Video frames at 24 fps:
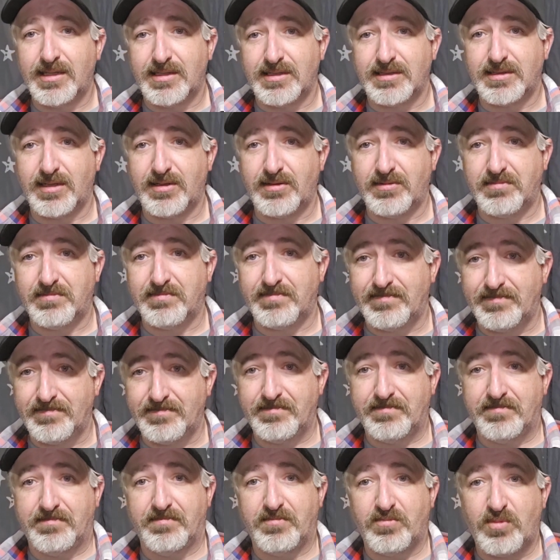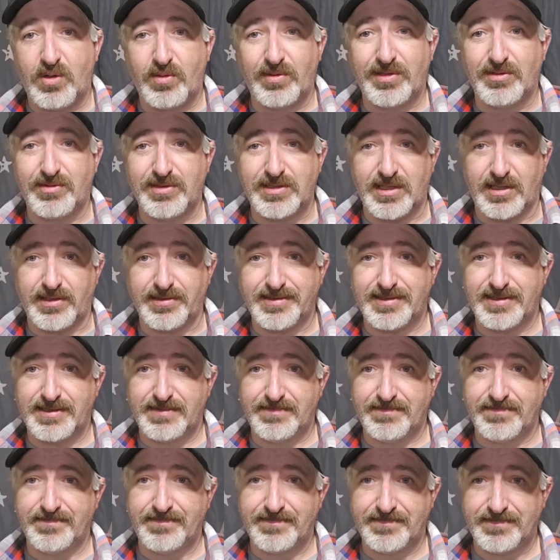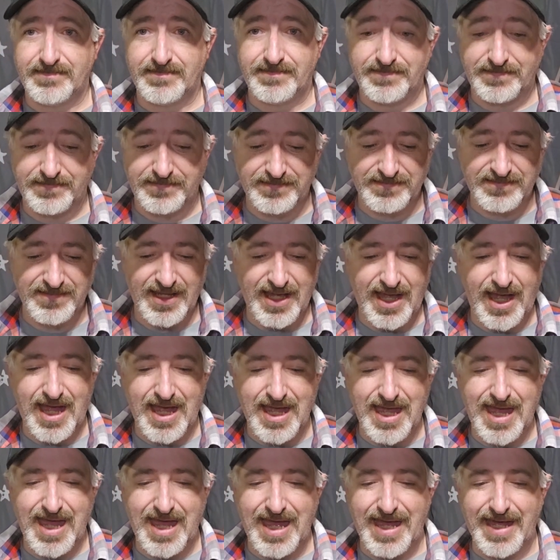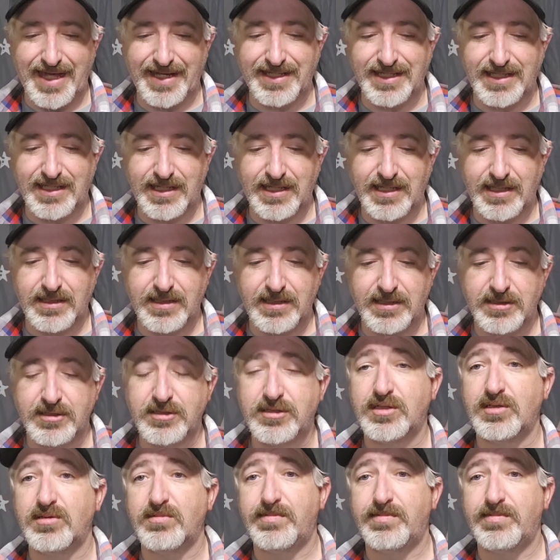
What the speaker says: So, what were the results? I had 2